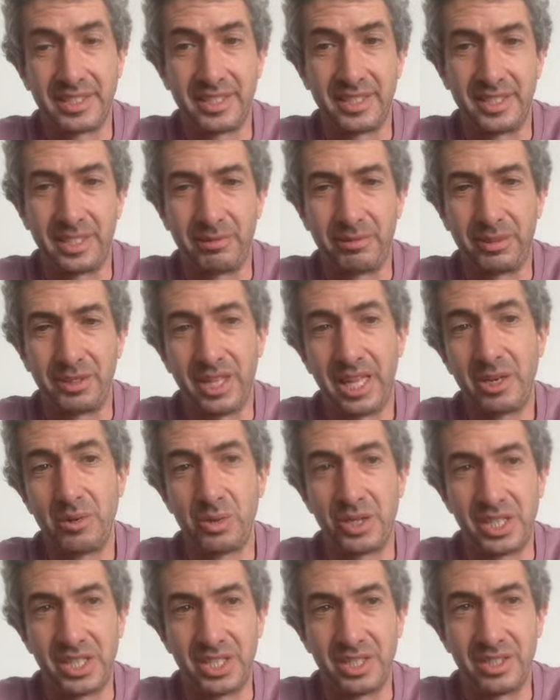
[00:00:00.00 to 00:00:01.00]
in different
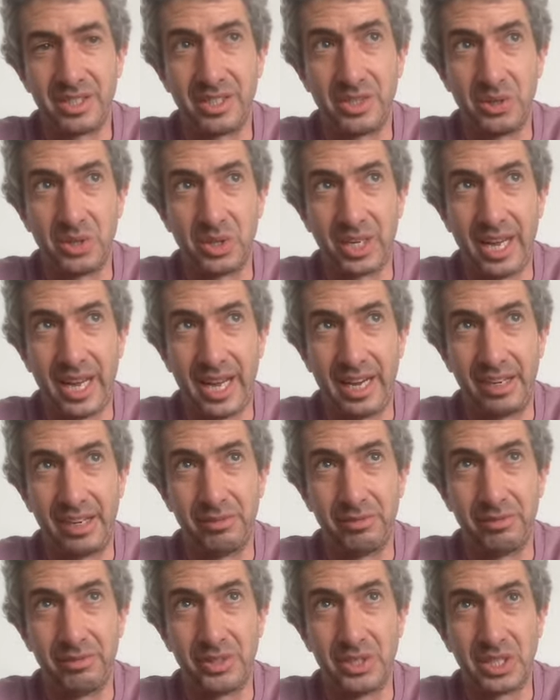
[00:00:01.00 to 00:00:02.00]
languages, you could
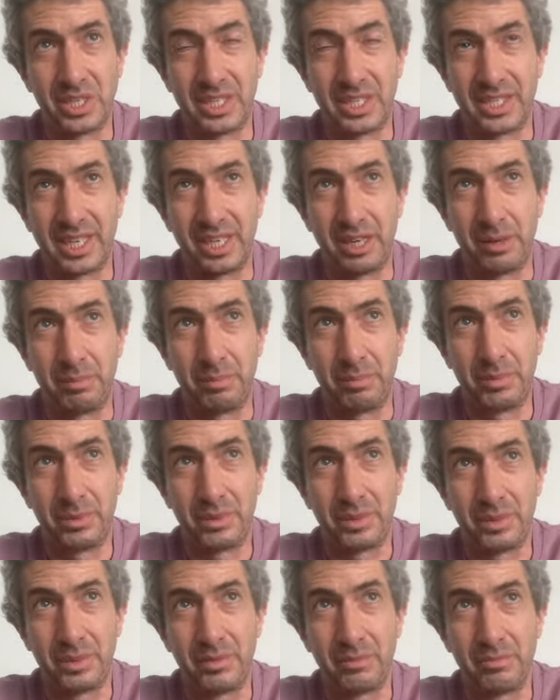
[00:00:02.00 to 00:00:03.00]
set up,
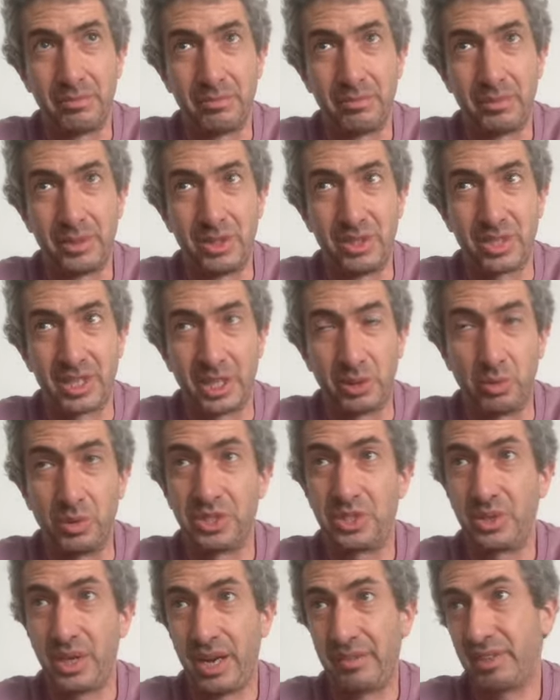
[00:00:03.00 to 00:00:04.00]
once
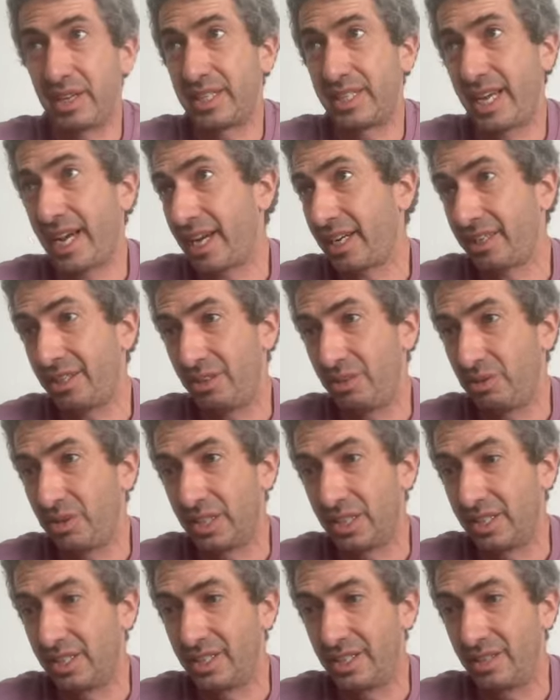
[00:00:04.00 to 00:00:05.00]
you have that tag, you
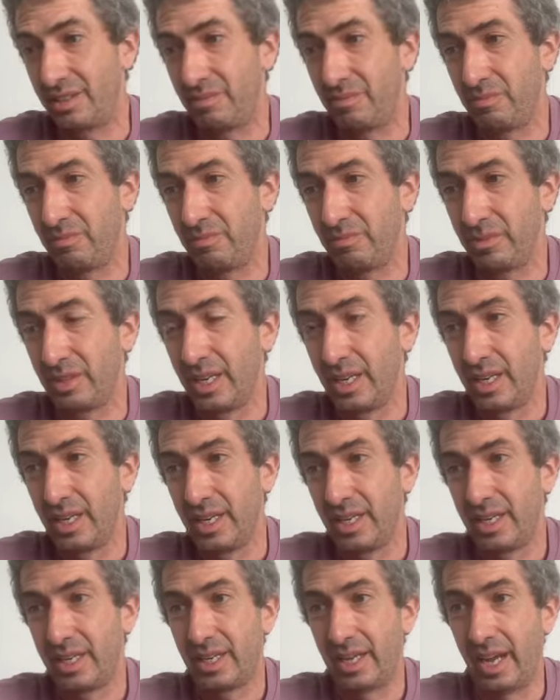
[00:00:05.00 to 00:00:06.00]
could
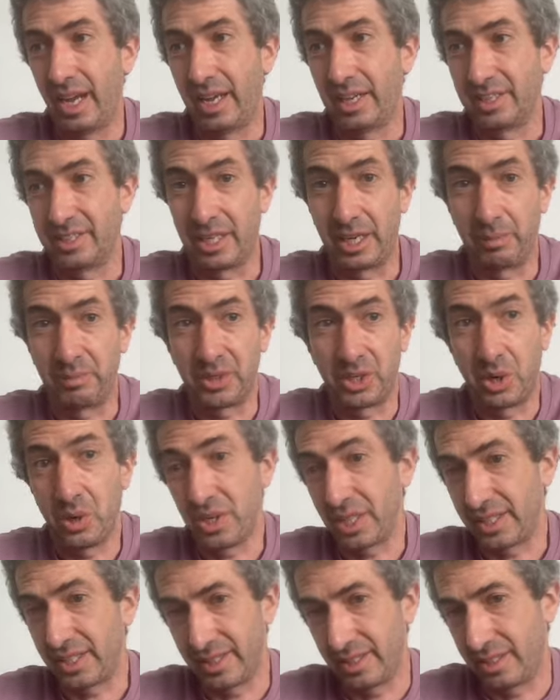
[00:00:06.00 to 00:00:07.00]
set up the
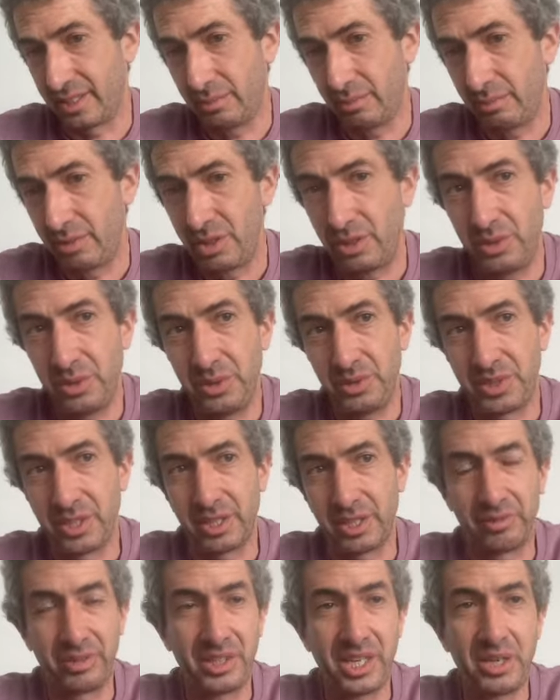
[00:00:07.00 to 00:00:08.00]
coding system to use a
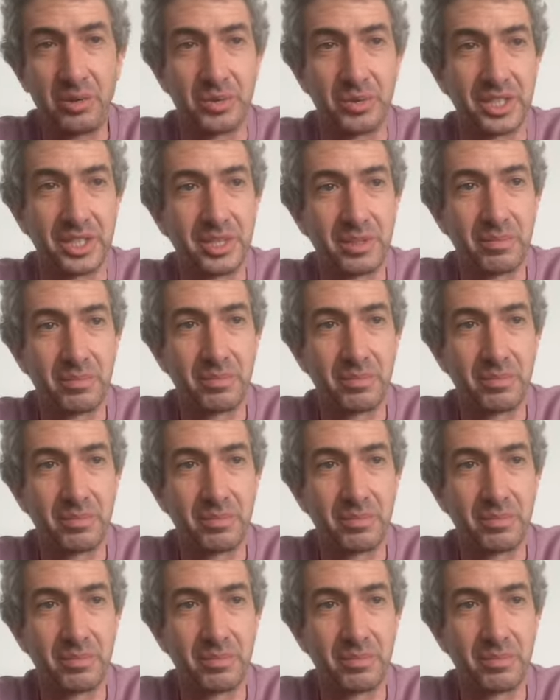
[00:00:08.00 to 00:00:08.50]
different language,